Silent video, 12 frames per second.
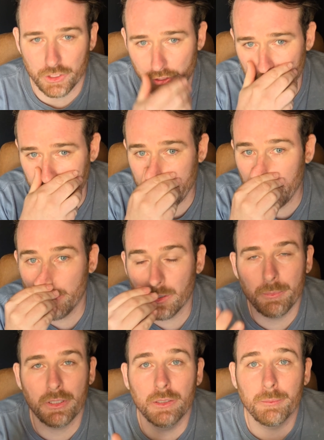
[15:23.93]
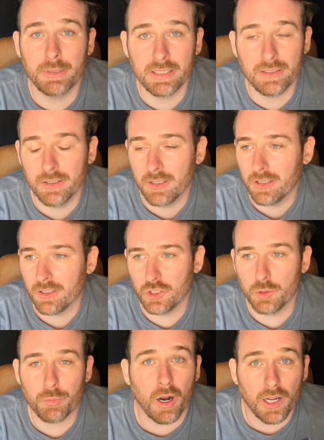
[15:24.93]
Do you think you're going to build a big
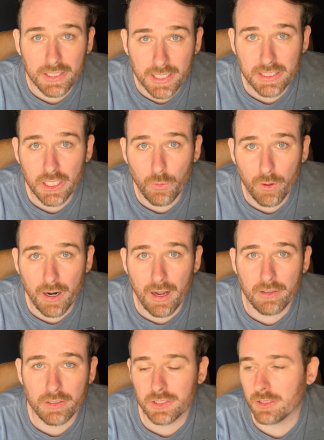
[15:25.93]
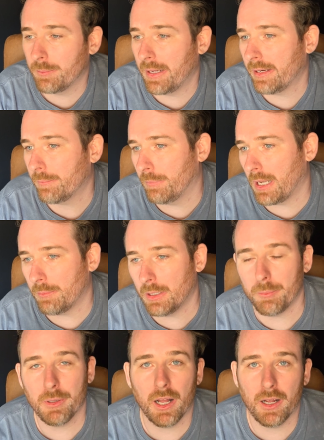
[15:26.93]
new processing warehouse to make blah, blah,
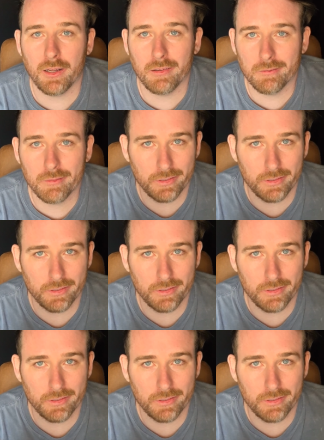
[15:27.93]
blah,